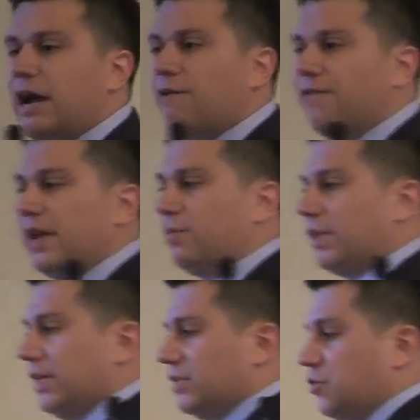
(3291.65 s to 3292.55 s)
how
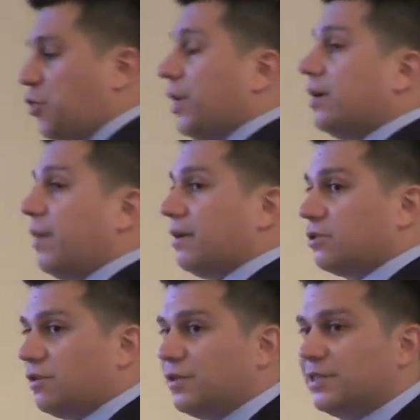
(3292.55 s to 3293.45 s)
families think about
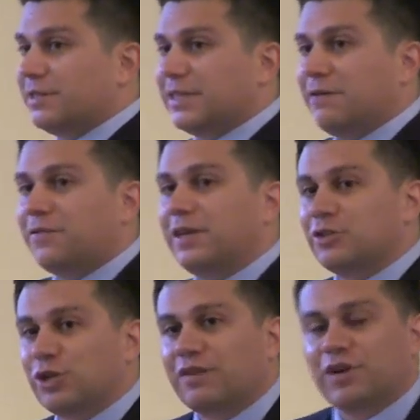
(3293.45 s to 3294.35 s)
services if they
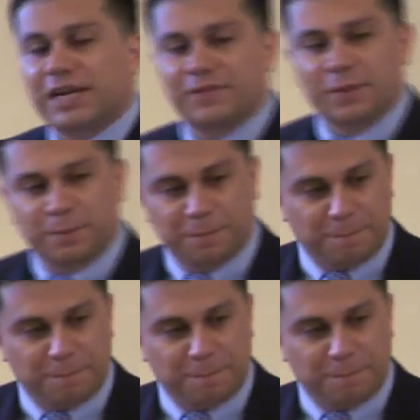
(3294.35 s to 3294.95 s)
should ever need them.